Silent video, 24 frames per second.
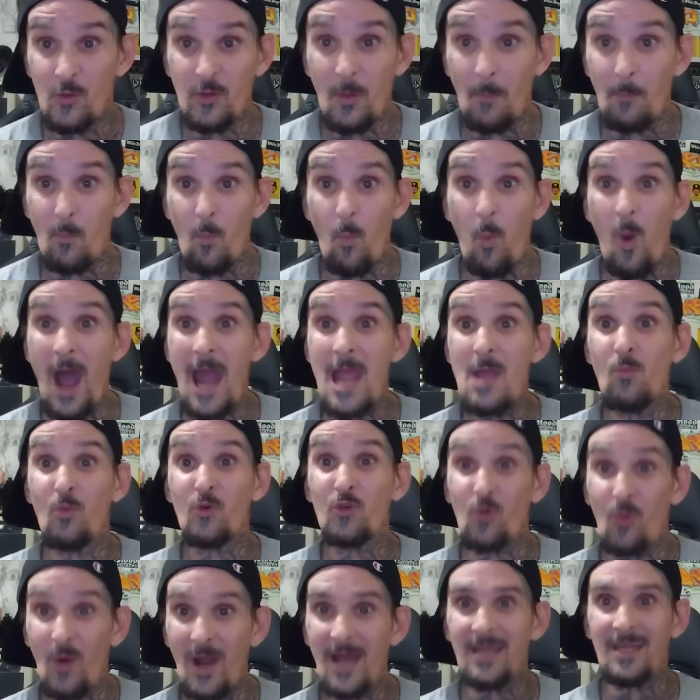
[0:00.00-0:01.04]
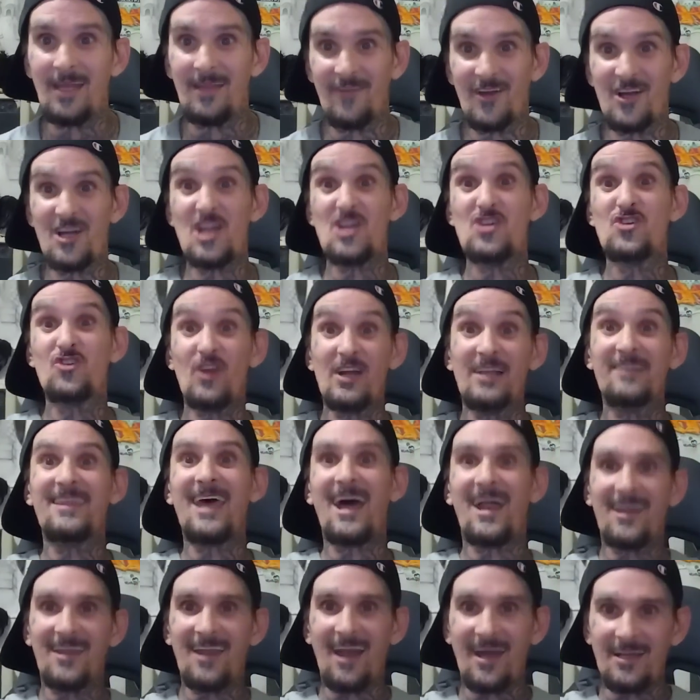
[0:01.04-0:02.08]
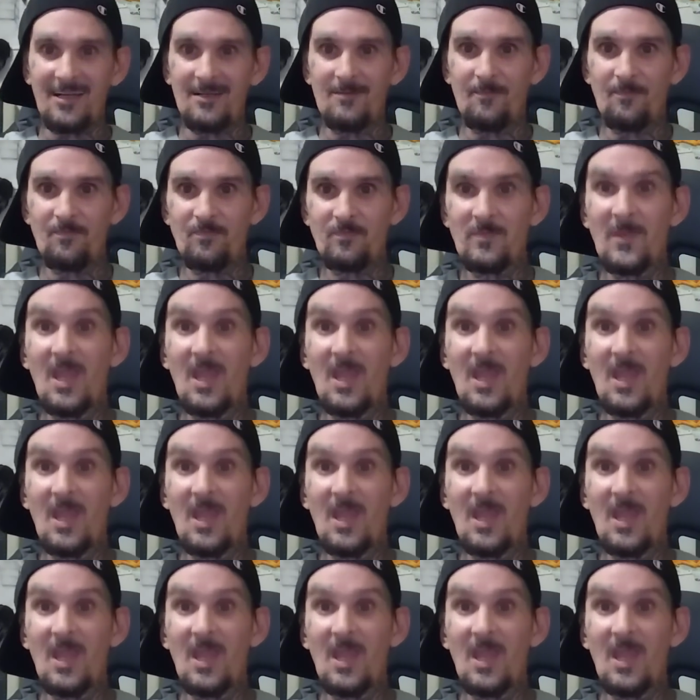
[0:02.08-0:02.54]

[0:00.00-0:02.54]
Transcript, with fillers: The wine was ready. They're gonna drink that night.